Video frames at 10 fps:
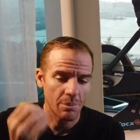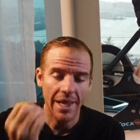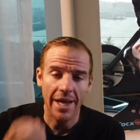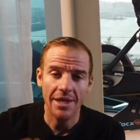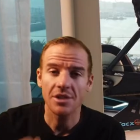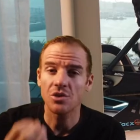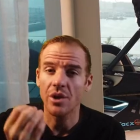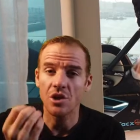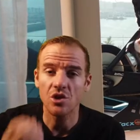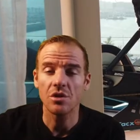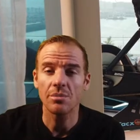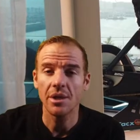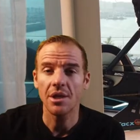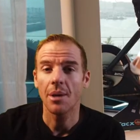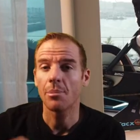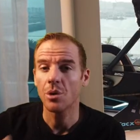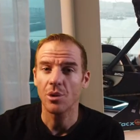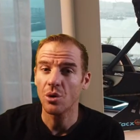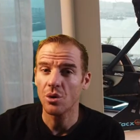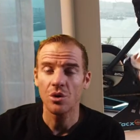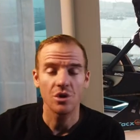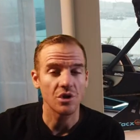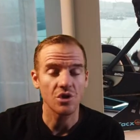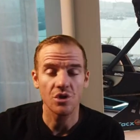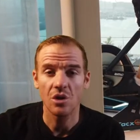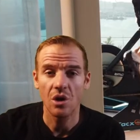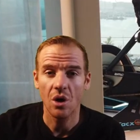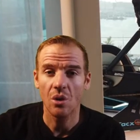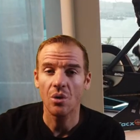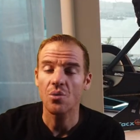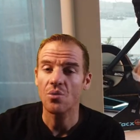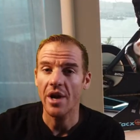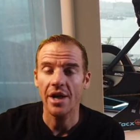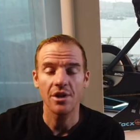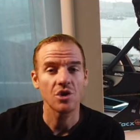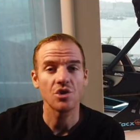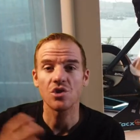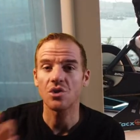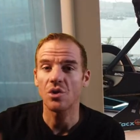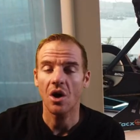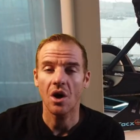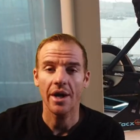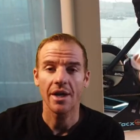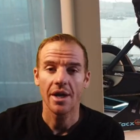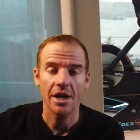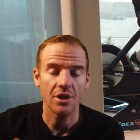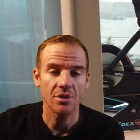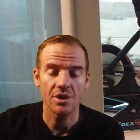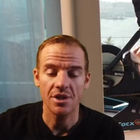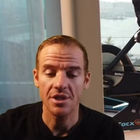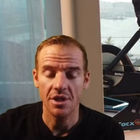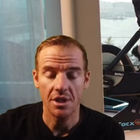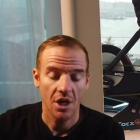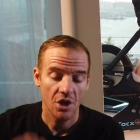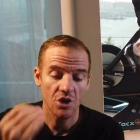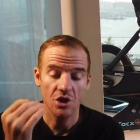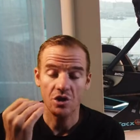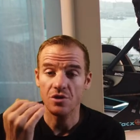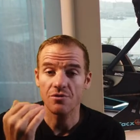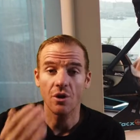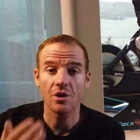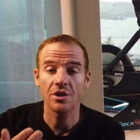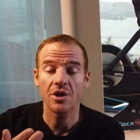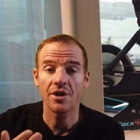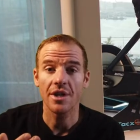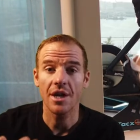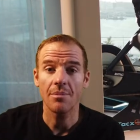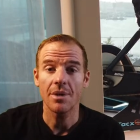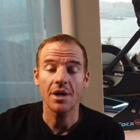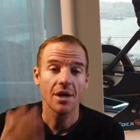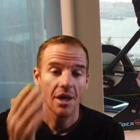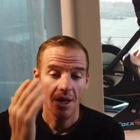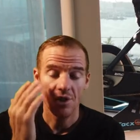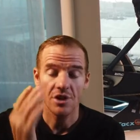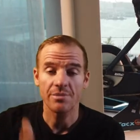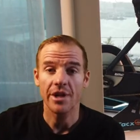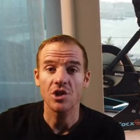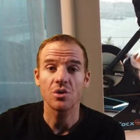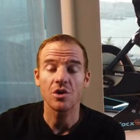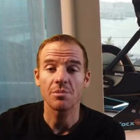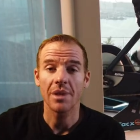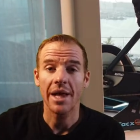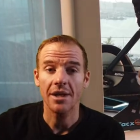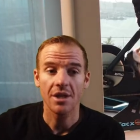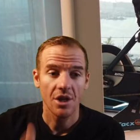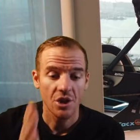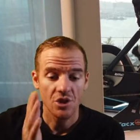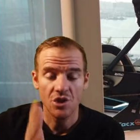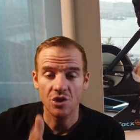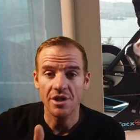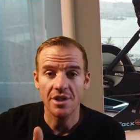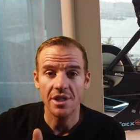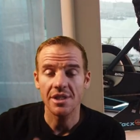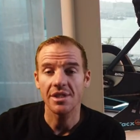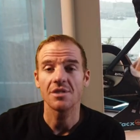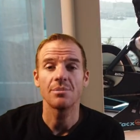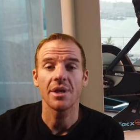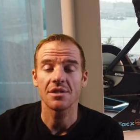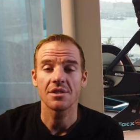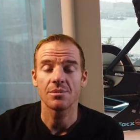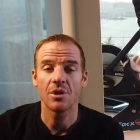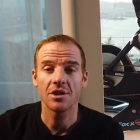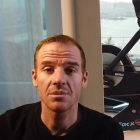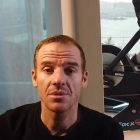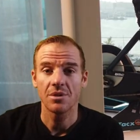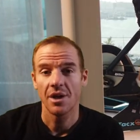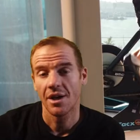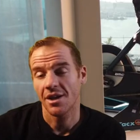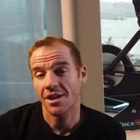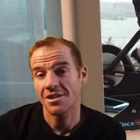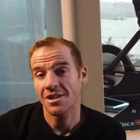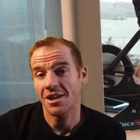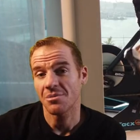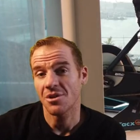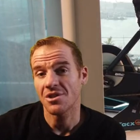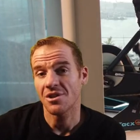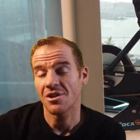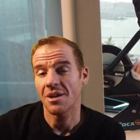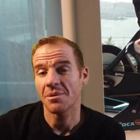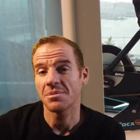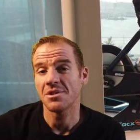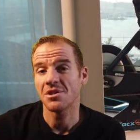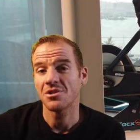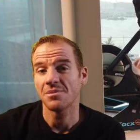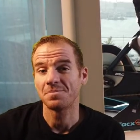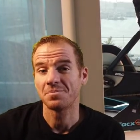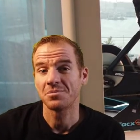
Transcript: Black is where you should be, blue, you're too low, red, you're too high, and you'll just see. You can just focus on the number, just make sure it's black, do your TT as best as possible, and stay in the most aerodynamic position.